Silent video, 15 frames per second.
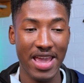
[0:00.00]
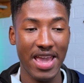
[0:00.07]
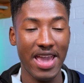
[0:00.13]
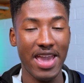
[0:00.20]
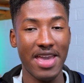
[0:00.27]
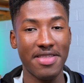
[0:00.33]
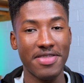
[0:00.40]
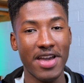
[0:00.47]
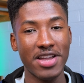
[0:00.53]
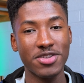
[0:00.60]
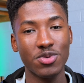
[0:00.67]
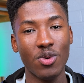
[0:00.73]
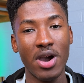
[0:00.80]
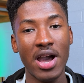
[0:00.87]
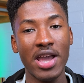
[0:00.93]
And that's
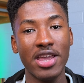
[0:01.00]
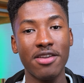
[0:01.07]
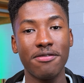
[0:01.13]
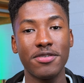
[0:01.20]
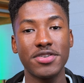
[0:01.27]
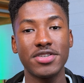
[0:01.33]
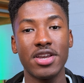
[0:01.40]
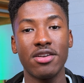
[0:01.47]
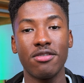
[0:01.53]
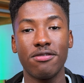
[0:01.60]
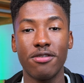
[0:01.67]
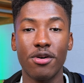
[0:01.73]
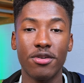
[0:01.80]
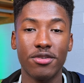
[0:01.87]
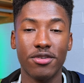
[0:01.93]
why if you send a
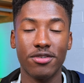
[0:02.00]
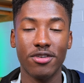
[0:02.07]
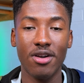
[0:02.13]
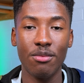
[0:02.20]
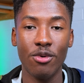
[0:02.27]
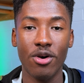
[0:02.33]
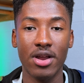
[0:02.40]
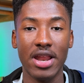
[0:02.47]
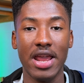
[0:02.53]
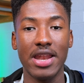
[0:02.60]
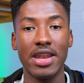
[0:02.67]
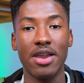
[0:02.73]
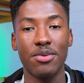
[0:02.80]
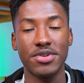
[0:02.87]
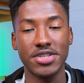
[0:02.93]
photo to someone and
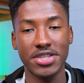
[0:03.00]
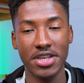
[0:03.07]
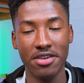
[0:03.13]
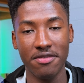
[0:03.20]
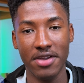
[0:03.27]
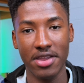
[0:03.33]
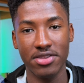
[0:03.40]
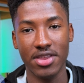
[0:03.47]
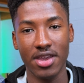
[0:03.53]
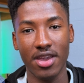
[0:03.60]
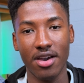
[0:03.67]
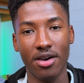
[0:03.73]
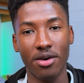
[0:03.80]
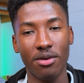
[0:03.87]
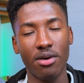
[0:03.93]
they receive it, they
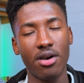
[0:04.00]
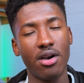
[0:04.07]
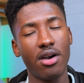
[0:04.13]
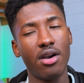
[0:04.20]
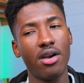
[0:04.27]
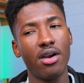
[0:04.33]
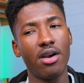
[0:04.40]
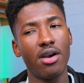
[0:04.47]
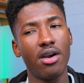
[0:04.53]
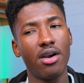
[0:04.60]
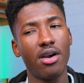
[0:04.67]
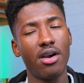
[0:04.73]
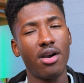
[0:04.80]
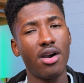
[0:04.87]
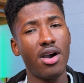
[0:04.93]
go,
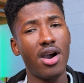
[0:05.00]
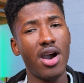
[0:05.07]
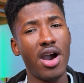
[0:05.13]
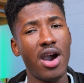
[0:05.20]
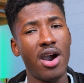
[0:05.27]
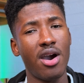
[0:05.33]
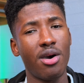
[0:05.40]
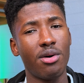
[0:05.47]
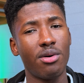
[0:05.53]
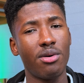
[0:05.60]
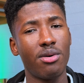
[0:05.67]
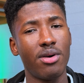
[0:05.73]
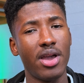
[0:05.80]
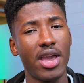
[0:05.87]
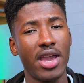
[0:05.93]
oh,
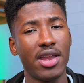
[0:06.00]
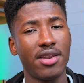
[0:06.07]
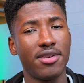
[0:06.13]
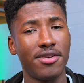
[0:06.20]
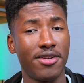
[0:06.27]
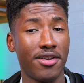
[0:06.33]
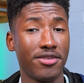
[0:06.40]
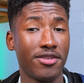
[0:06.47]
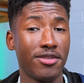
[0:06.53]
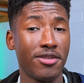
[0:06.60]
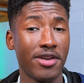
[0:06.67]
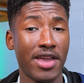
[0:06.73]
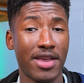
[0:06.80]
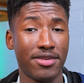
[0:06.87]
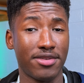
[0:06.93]
it doesn't
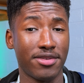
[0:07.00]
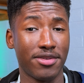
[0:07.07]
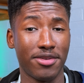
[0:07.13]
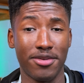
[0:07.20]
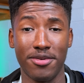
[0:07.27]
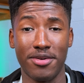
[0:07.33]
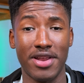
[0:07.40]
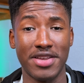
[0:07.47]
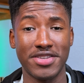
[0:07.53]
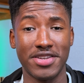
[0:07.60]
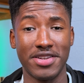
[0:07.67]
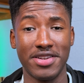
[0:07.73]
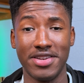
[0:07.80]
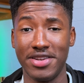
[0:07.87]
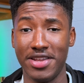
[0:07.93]
look as good as it
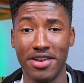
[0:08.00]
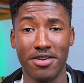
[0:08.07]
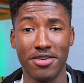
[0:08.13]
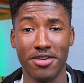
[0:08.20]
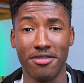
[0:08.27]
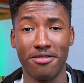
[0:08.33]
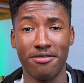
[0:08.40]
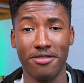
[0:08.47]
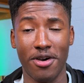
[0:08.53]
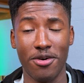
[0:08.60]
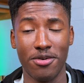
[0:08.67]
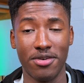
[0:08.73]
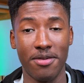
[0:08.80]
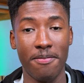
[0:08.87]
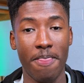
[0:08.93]
did on your
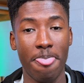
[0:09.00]
phone.